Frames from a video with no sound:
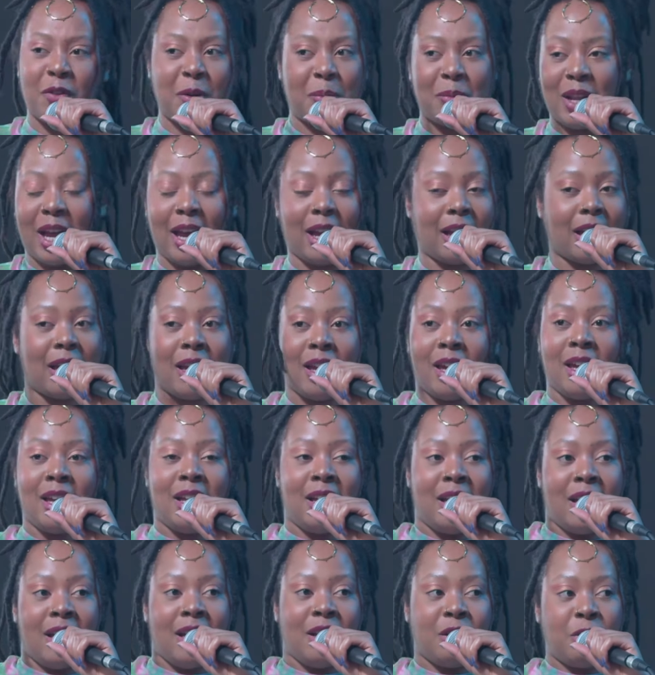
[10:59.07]
I'm like,
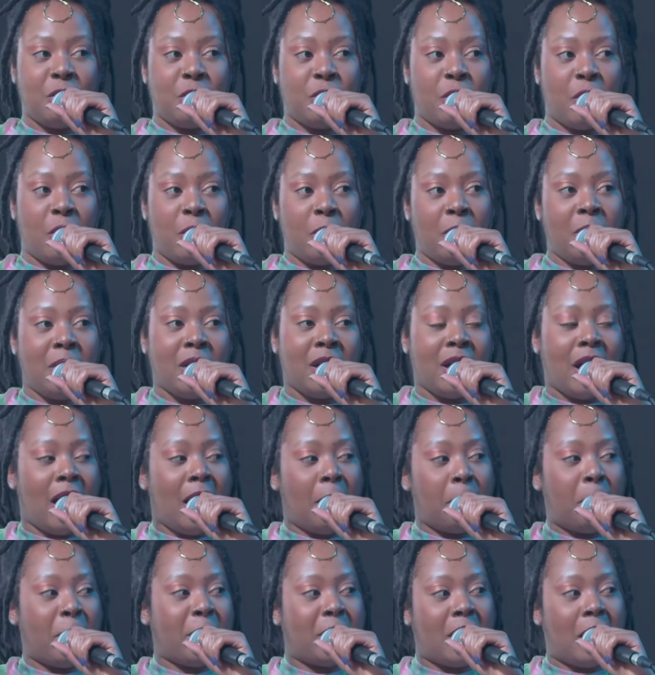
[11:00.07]
you know,
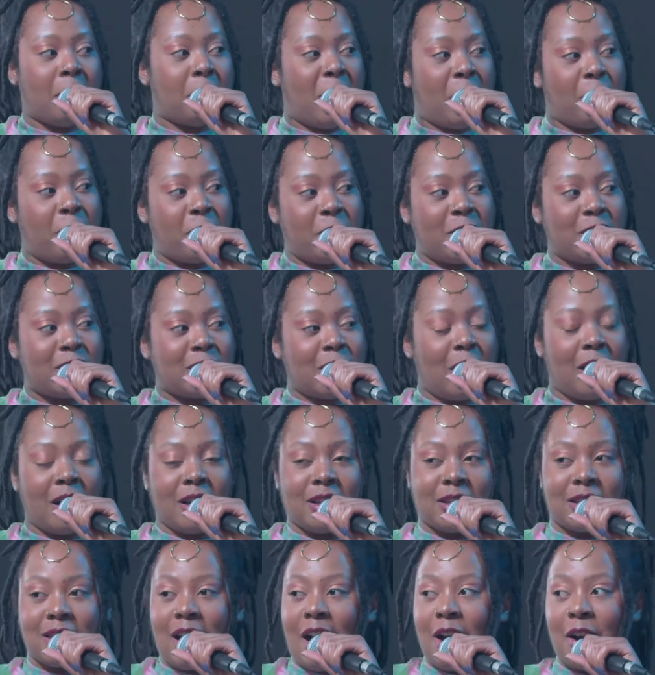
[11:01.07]
I put out my first song
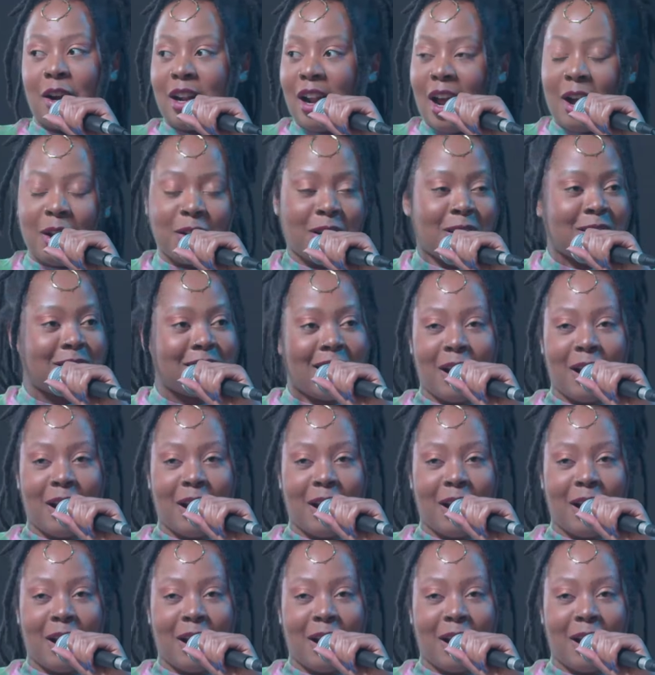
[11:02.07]
on SoundCloud. I was